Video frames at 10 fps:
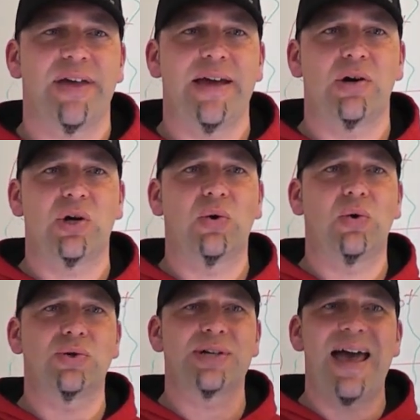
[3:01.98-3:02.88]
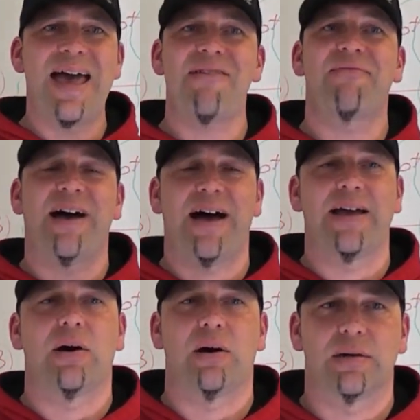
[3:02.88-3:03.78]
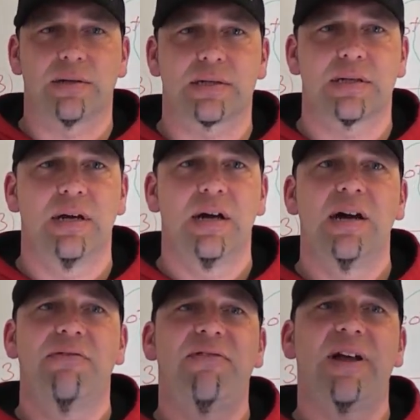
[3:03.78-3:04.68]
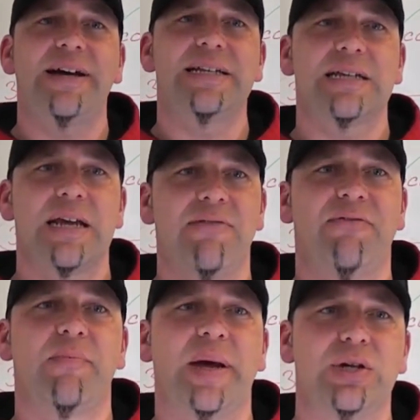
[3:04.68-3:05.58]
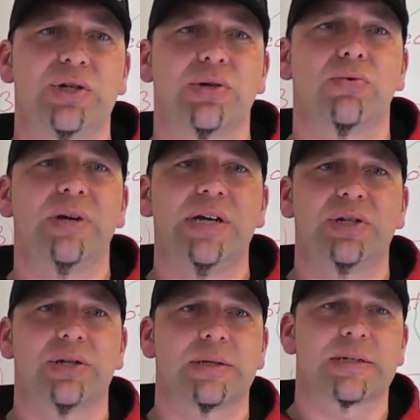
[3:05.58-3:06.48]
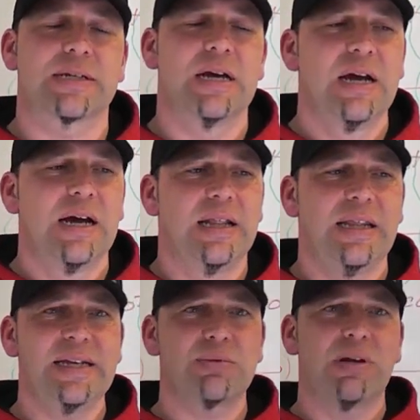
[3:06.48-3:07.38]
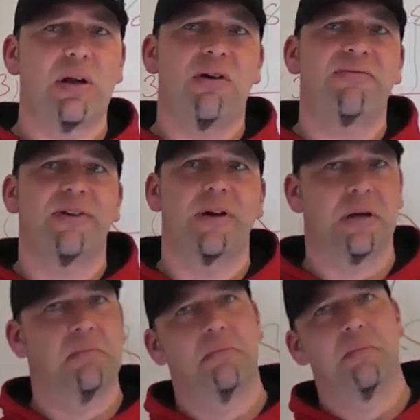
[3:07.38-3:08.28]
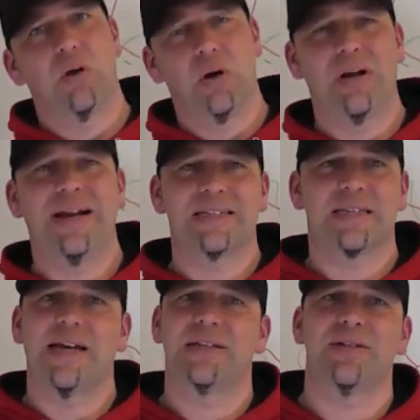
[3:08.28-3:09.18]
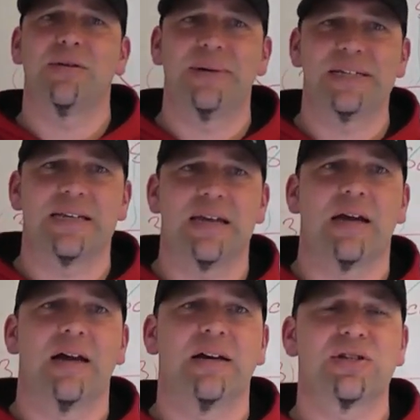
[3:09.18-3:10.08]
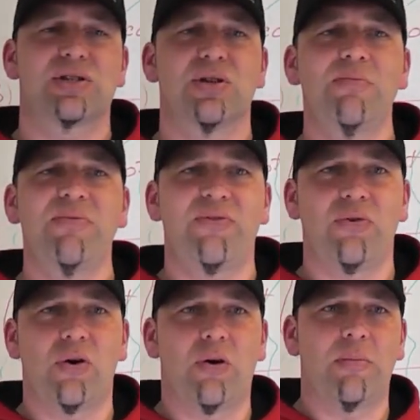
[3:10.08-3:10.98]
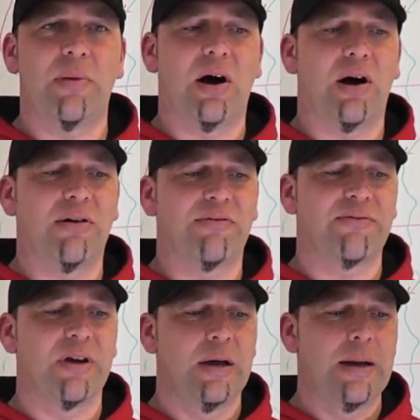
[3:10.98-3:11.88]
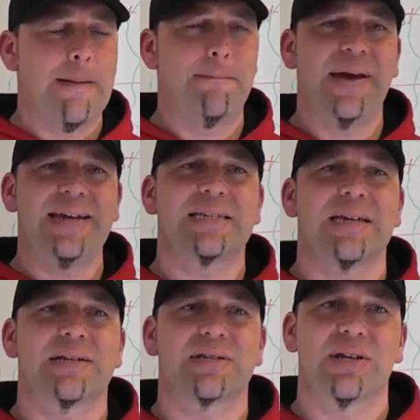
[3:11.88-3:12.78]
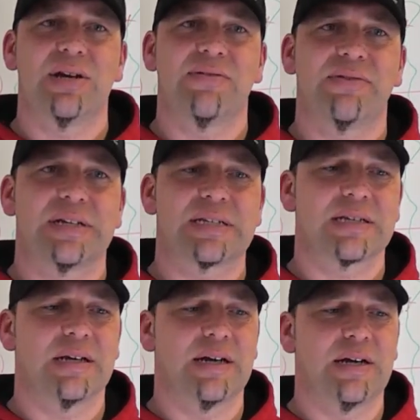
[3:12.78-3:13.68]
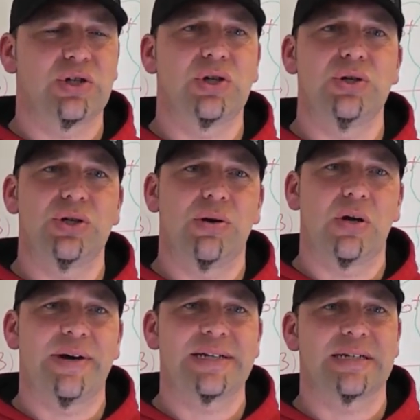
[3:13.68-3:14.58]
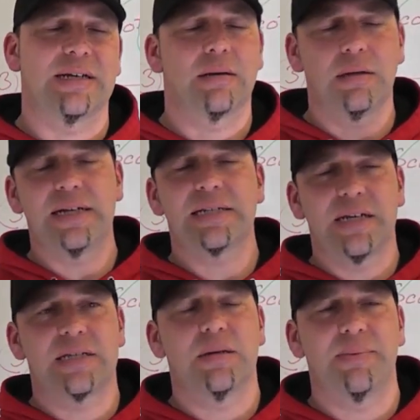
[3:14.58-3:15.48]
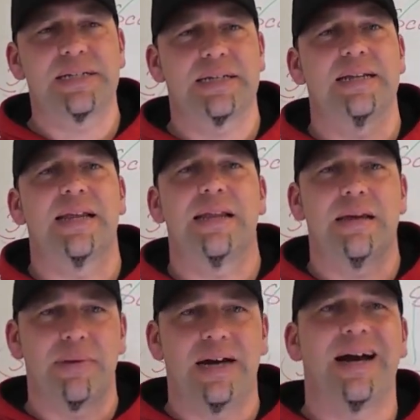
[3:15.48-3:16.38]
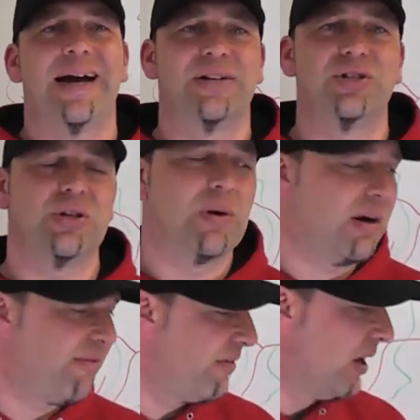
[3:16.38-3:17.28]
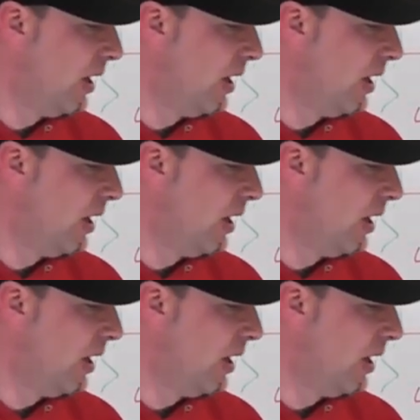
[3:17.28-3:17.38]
they are called FIRs, Flight Information Regions, and these will offer, unless they're too busy, some form of basic service should you request it, unless they're too busy, and then they might hand you off.